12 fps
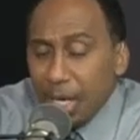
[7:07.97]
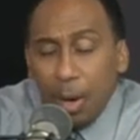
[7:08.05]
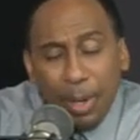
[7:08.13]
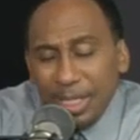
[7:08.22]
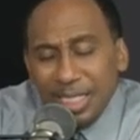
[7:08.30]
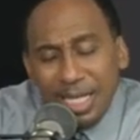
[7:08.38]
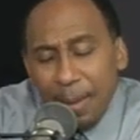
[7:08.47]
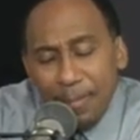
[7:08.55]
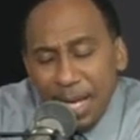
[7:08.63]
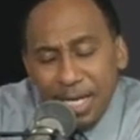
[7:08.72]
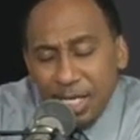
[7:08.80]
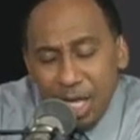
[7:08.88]
Now, what does
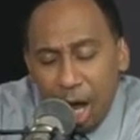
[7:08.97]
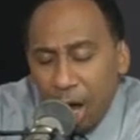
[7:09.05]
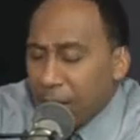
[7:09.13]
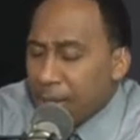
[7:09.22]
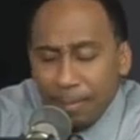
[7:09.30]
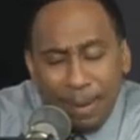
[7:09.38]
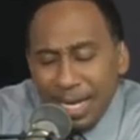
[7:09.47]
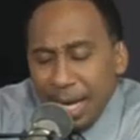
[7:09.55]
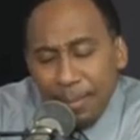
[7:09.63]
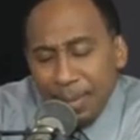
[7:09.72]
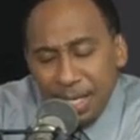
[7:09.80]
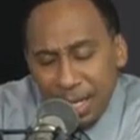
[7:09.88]
that mean to y'all?
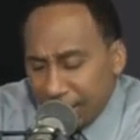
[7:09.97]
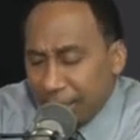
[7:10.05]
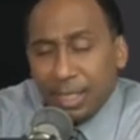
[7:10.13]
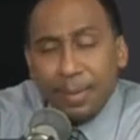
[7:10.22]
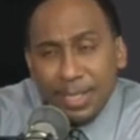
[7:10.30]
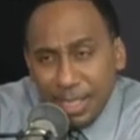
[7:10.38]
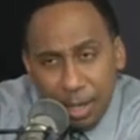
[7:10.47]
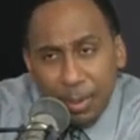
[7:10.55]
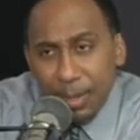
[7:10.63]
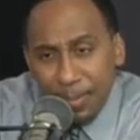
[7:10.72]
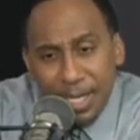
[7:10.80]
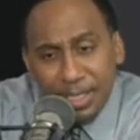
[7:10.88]
Might not mean nothing. Let me tell
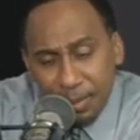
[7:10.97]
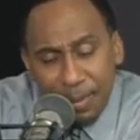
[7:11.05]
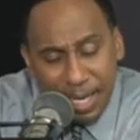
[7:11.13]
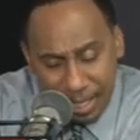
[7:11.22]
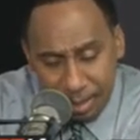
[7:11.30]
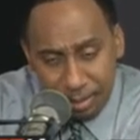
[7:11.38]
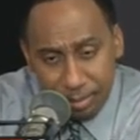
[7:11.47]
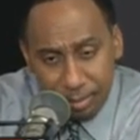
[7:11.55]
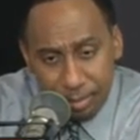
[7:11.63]
you what it means to me.